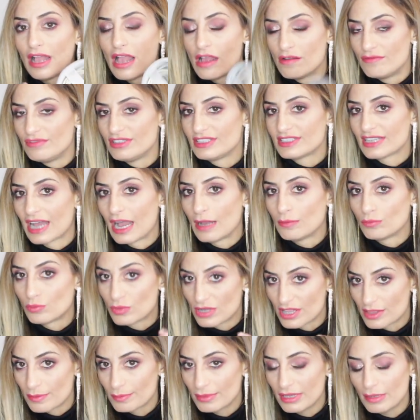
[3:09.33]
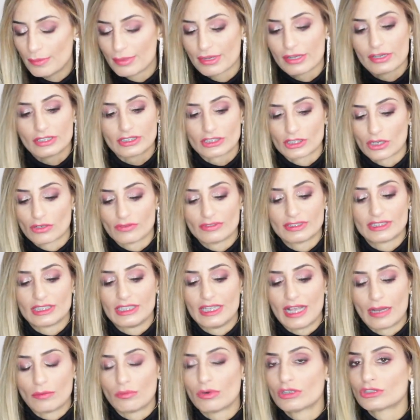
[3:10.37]
every time with me because
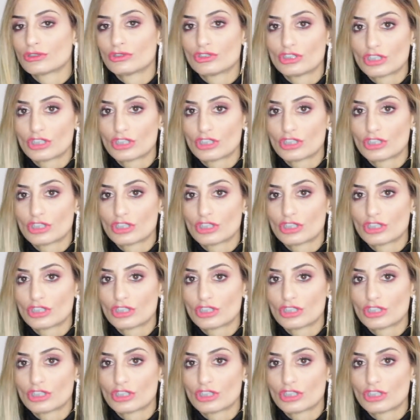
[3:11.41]
obviously I want